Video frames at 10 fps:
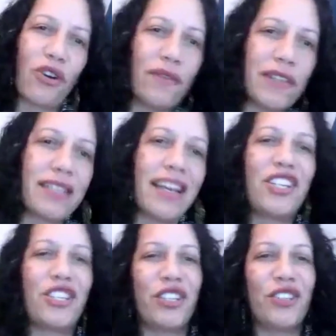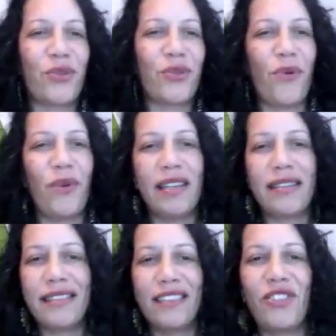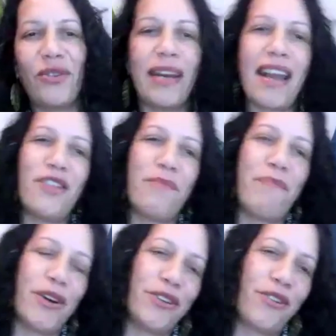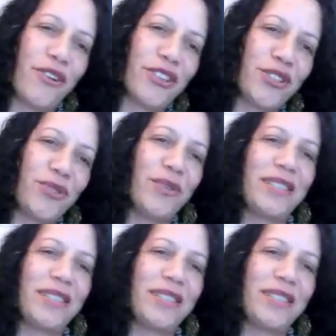conversations or listened to another podcast or a